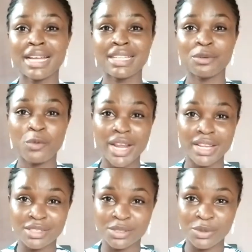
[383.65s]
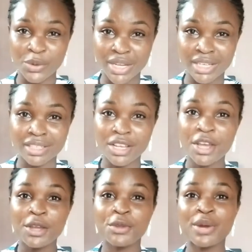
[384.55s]
the way it's going.
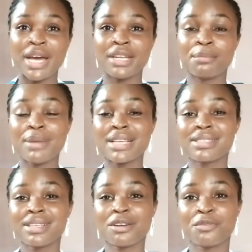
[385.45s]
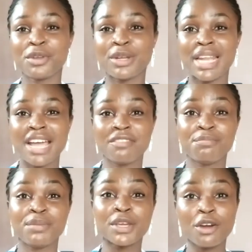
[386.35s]
You are the master of your life
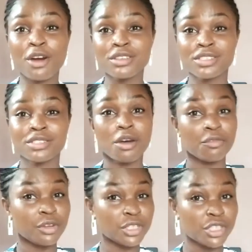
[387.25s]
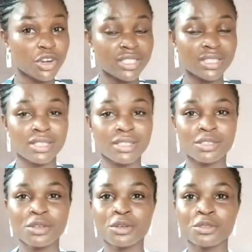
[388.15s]
because of your choices,
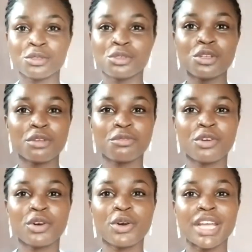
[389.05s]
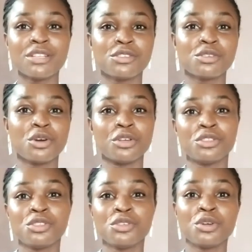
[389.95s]
so do not fall into
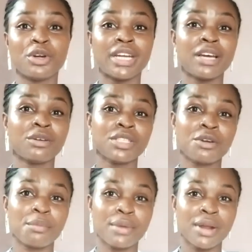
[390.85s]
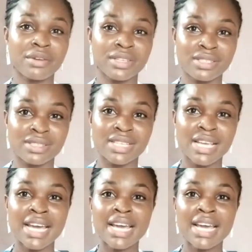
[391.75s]
undue unhealthy comparisons.